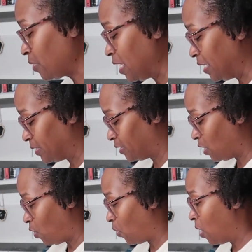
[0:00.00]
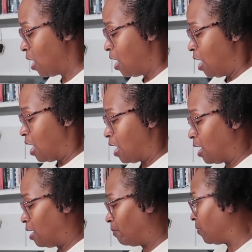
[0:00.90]
And so
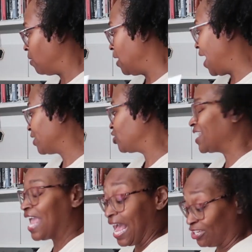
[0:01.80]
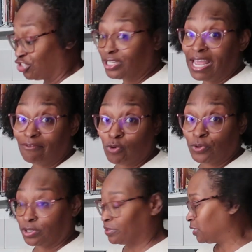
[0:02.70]
actually I should have
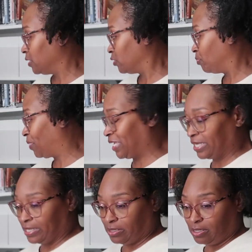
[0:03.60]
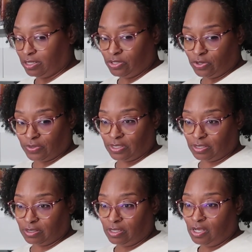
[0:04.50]
ordered the little pen, you know,
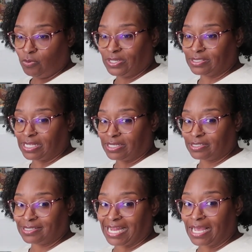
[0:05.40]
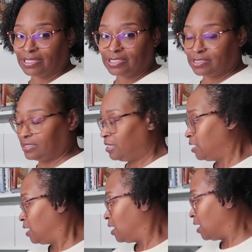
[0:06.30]
the, what is that, stylus,
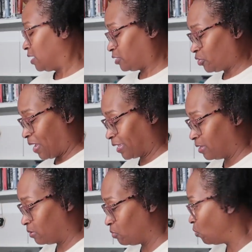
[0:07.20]
so I can